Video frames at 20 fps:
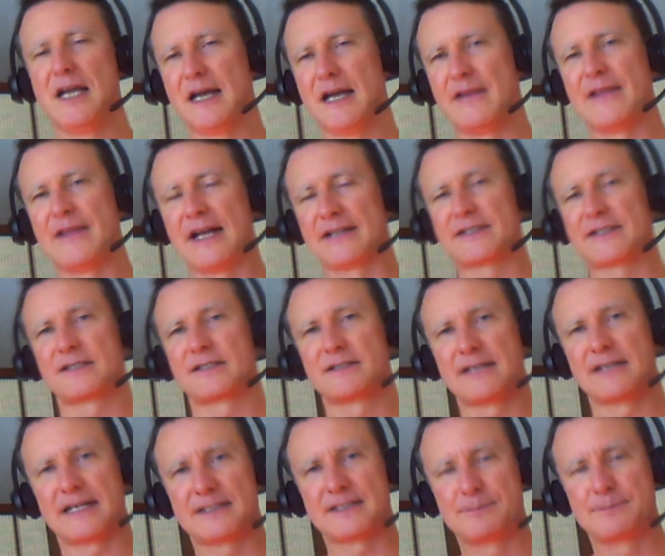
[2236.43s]
And
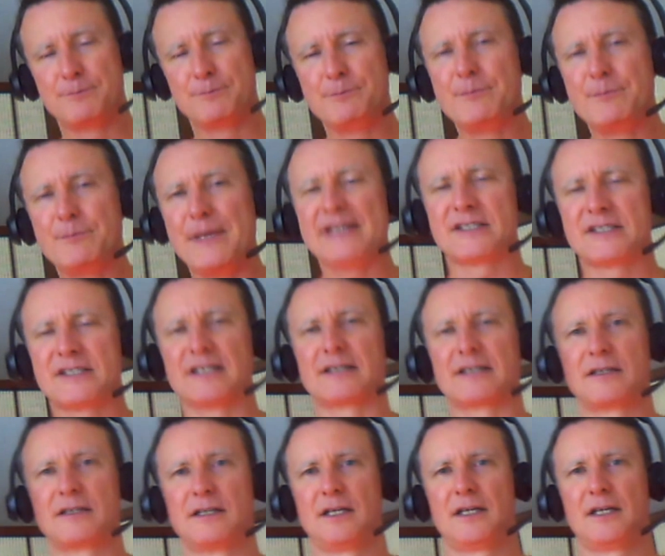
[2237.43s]
that's
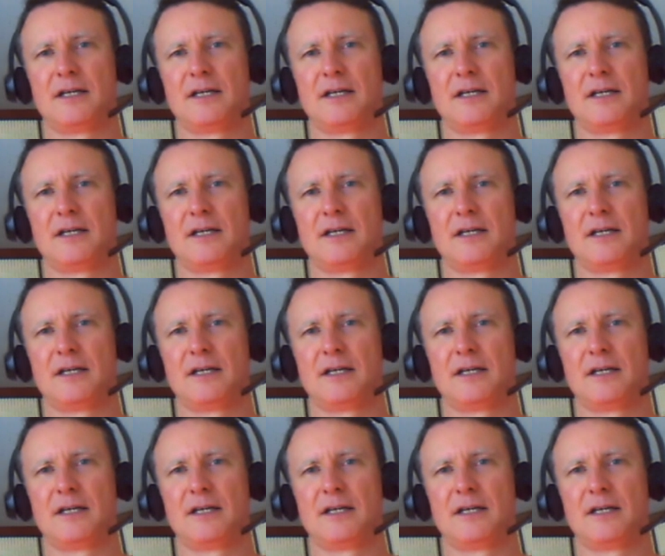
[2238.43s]
basic